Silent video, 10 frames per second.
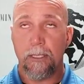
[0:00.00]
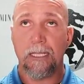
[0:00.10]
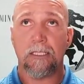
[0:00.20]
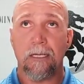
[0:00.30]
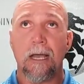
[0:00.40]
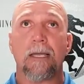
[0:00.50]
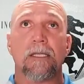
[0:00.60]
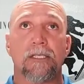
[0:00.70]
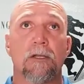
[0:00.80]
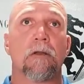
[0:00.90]
That's not
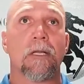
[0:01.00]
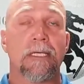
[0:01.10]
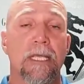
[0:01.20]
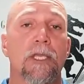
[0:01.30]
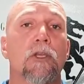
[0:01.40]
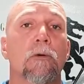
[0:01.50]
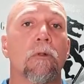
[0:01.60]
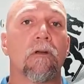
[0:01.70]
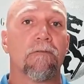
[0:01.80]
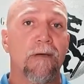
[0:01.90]
considered a
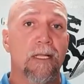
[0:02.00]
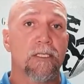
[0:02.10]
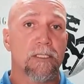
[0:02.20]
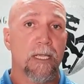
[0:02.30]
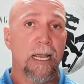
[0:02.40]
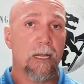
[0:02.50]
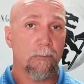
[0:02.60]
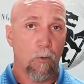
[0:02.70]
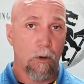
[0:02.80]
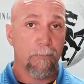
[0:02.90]
DQable offense
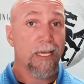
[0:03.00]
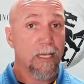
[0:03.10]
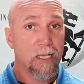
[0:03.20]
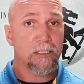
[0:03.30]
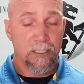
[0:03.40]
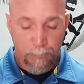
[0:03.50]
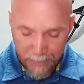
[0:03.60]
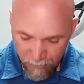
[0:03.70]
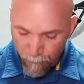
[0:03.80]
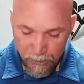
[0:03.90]
anymore because of this.
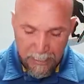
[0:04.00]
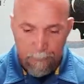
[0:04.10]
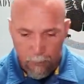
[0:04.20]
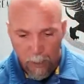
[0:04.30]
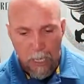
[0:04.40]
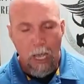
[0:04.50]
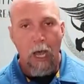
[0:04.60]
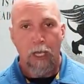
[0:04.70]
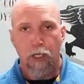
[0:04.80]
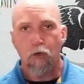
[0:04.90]
Because, for example,
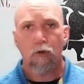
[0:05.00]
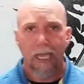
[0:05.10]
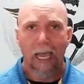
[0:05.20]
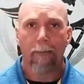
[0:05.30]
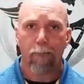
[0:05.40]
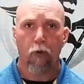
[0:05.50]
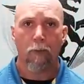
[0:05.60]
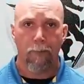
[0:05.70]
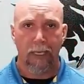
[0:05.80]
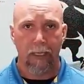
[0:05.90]
you can't
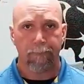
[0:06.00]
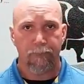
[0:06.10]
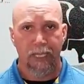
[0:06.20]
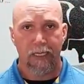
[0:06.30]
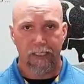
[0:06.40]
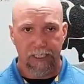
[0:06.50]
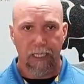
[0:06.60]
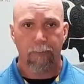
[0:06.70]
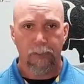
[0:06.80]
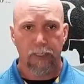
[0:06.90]
put me in a
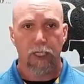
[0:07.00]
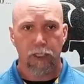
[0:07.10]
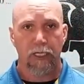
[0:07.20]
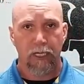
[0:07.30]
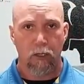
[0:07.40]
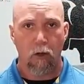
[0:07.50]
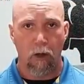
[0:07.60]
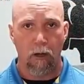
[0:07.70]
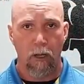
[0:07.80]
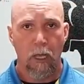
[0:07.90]
seated position in a
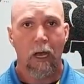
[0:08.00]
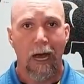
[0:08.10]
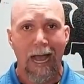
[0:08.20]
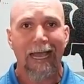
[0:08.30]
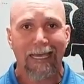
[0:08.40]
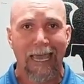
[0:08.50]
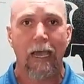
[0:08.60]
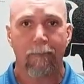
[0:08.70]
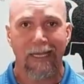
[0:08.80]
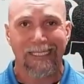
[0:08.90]
car. I
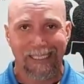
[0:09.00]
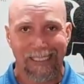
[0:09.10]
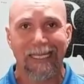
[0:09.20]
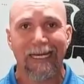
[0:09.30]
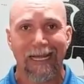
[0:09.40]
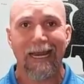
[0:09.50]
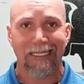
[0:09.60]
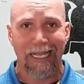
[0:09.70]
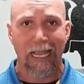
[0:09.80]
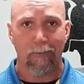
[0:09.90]
can't be seated at a
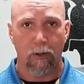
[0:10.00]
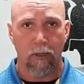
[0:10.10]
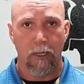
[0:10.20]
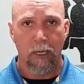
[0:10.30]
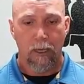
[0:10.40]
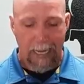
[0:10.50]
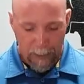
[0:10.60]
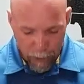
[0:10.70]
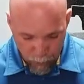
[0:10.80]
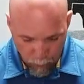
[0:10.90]
table
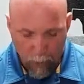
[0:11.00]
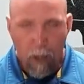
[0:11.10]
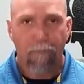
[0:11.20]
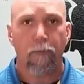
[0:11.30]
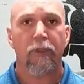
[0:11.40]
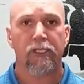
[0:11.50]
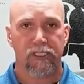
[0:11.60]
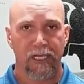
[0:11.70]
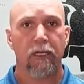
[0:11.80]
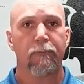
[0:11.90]
and draw from the
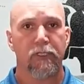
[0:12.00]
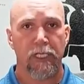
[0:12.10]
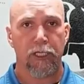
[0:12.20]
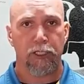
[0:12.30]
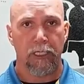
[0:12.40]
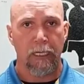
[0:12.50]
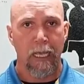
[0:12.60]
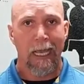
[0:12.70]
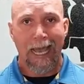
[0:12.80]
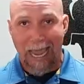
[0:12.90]
seated position
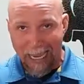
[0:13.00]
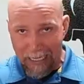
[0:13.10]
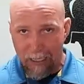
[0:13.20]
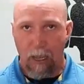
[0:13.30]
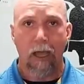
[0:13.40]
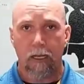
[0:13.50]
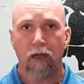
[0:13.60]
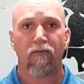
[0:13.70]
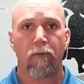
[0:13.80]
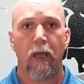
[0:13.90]
and not
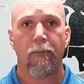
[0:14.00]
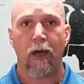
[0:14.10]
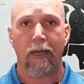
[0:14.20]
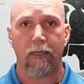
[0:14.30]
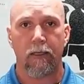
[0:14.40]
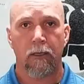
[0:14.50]
cover my body.